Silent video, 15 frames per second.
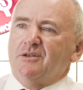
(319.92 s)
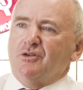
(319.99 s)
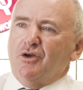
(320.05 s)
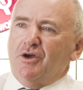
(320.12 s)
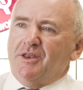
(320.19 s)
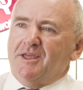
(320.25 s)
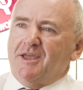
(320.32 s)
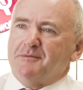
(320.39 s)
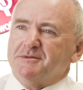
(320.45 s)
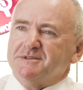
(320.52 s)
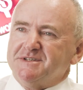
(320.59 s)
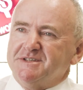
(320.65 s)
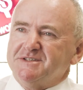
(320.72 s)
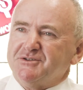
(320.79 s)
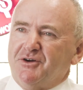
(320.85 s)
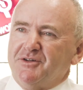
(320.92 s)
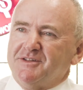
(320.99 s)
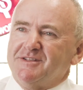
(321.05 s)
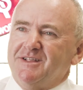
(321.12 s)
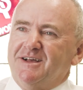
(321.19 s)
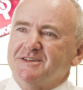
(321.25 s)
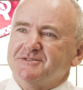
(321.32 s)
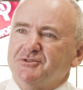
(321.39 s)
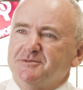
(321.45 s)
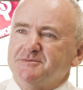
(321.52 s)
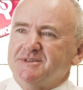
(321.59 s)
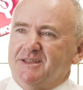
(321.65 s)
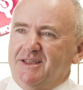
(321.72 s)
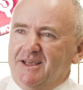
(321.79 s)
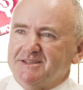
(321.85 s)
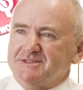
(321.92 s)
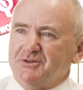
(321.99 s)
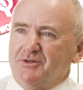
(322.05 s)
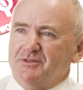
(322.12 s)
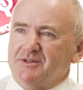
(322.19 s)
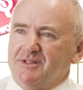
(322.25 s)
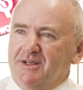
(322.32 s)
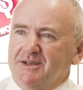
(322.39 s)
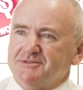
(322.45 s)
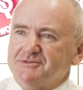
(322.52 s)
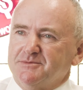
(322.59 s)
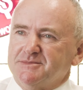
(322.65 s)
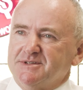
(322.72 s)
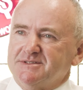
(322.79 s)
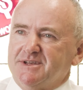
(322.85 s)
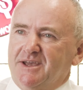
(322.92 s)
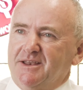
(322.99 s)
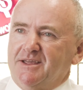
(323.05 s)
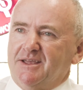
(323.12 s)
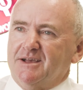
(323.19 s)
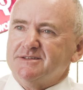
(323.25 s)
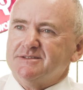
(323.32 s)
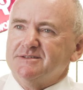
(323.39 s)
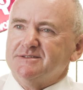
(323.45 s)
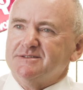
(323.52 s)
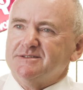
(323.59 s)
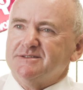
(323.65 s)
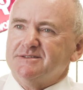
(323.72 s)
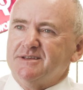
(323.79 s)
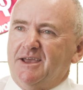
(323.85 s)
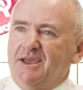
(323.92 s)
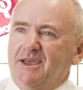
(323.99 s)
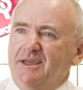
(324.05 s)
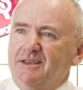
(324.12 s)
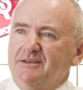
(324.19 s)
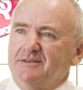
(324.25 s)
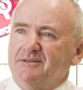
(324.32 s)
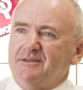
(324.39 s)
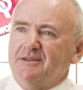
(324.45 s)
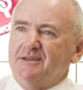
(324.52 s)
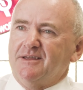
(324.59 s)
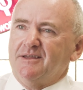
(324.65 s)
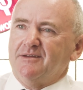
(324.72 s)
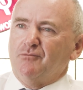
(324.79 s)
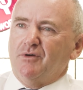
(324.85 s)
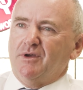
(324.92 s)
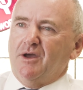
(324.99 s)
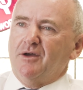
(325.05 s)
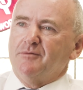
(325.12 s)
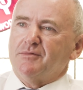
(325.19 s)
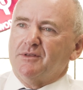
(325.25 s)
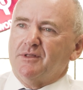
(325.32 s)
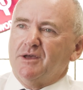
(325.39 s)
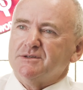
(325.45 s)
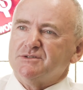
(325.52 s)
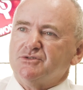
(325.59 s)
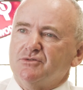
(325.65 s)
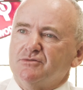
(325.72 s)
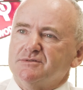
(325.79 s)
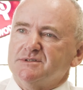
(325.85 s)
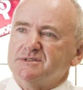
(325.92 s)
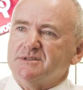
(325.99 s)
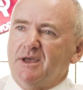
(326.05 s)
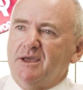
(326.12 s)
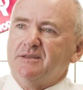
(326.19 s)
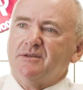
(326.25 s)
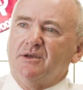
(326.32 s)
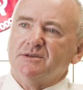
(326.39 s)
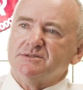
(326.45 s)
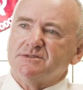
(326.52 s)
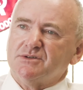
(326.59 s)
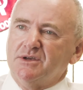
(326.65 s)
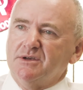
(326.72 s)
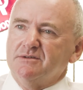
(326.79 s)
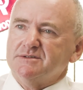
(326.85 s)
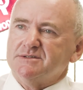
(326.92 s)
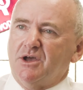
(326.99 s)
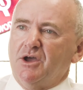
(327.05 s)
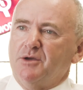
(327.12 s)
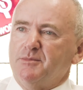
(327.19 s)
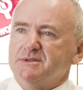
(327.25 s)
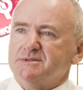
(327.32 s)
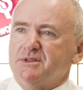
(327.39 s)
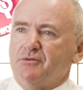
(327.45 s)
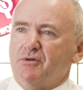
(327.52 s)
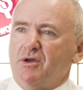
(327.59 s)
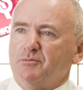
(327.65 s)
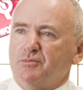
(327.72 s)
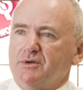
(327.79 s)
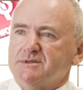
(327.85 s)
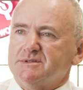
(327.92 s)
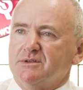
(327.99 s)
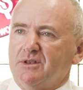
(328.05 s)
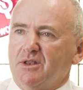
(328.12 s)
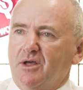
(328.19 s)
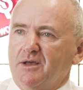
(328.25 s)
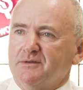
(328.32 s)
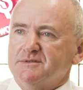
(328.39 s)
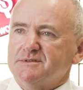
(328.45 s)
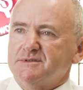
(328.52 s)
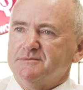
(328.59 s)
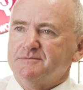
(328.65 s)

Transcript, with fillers: Learning happens inside the classrooms and outside the classrooms at St Augustine's and we hope that those children take those skills home into their own personal lives.